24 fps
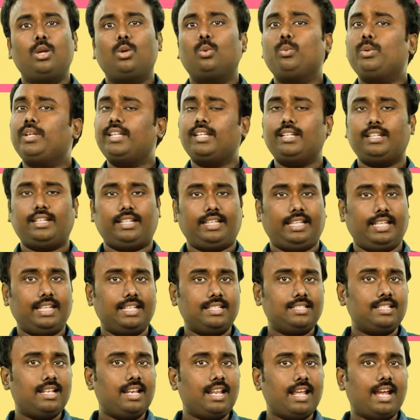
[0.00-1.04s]
We can
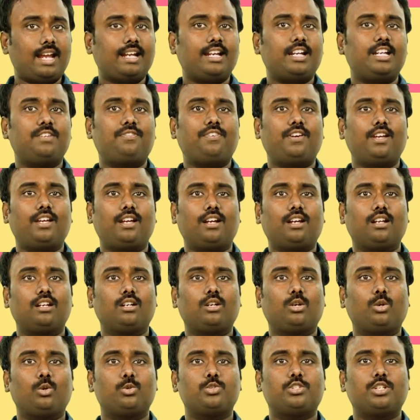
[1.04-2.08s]
easily identify a
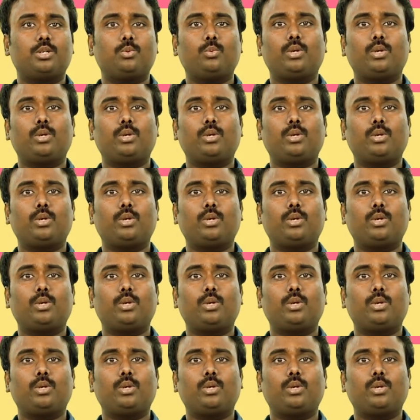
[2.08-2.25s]
conclusion